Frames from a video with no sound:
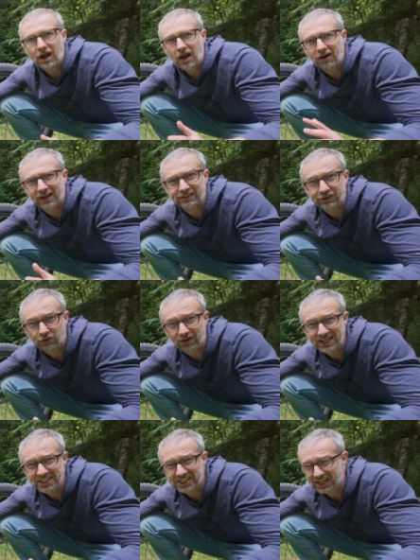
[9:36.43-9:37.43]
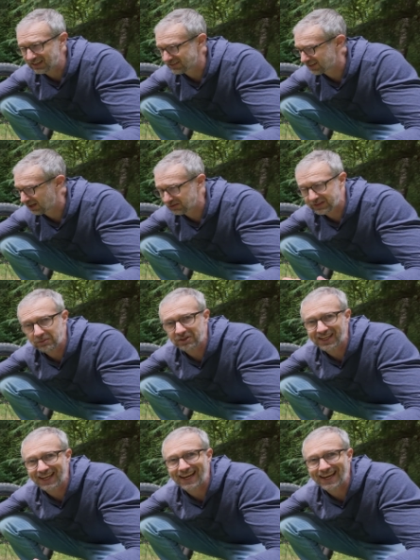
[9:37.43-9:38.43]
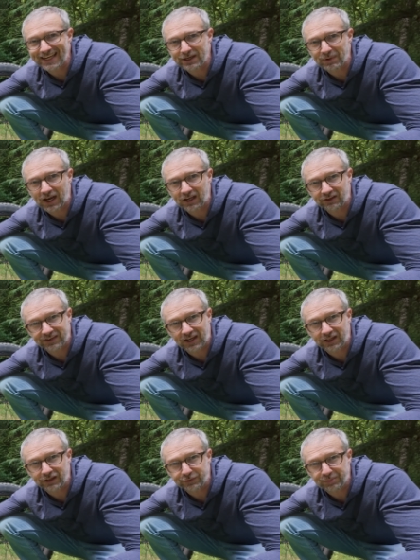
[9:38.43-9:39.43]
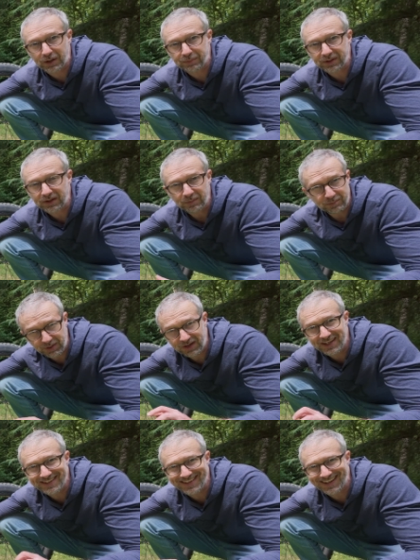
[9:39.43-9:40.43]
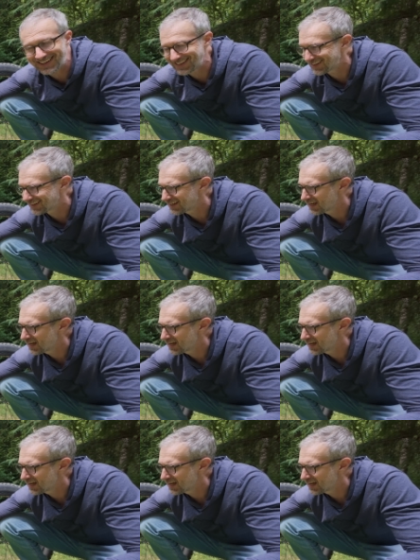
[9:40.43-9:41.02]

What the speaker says: All right, so the range test, I was able to get 80 miles out of this puppy, pun intended,